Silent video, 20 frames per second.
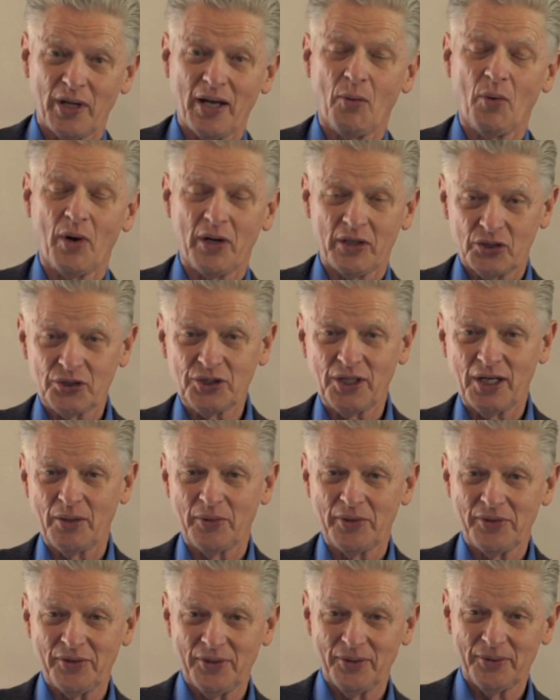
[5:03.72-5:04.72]
I want to share
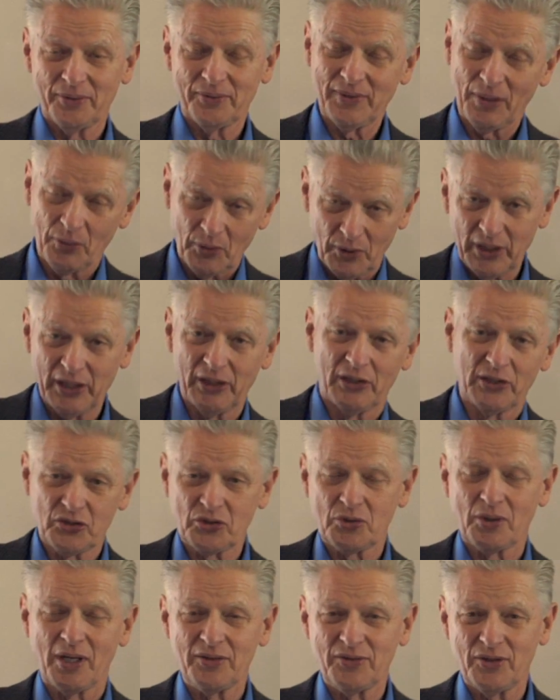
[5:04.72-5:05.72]
with you that will
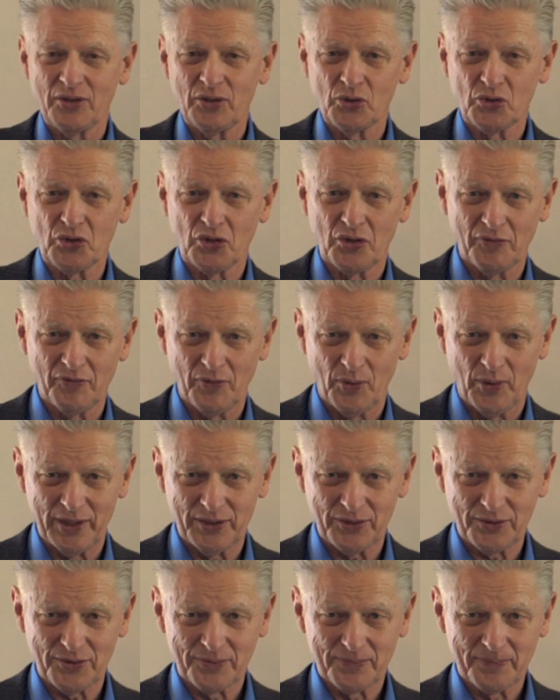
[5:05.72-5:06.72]
illustrate the use of the
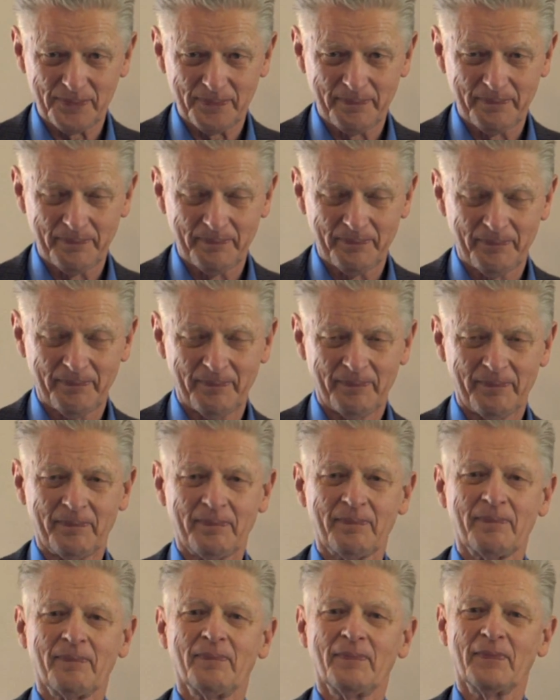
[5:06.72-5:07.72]
voice.
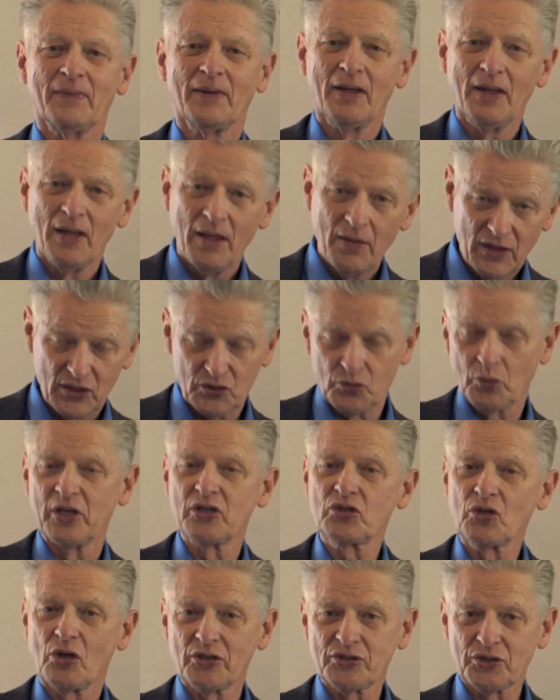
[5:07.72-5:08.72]
This one
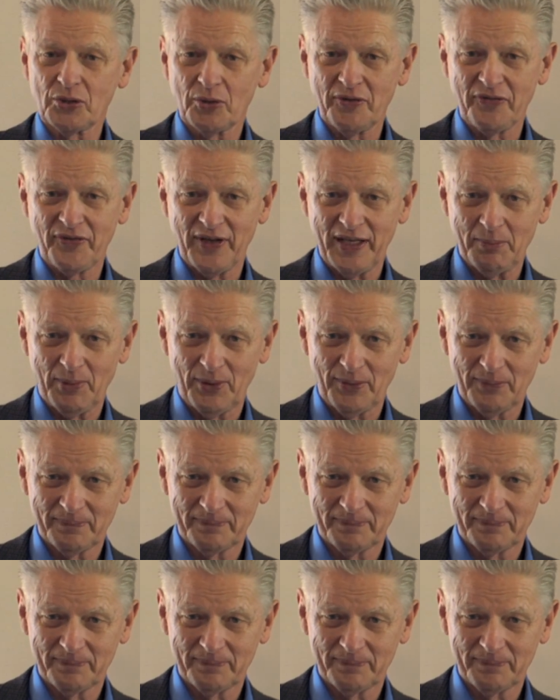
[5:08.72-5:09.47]
is also a fable.